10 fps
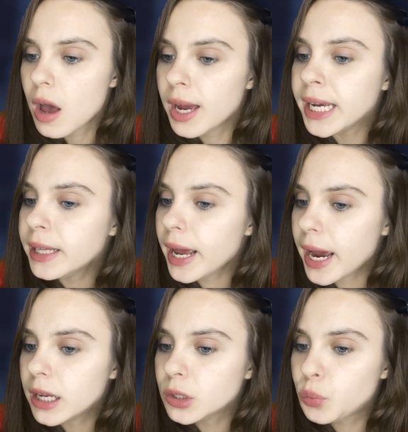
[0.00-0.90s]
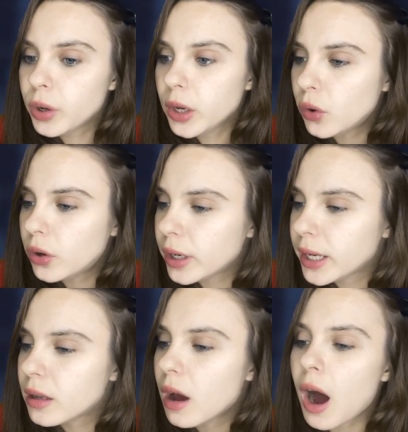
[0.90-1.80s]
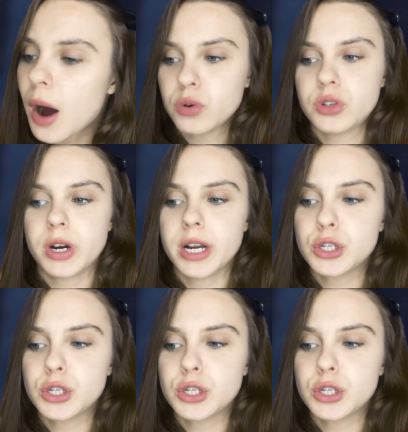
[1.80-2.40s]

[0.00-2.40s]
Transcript: In the end, we were in upward trend,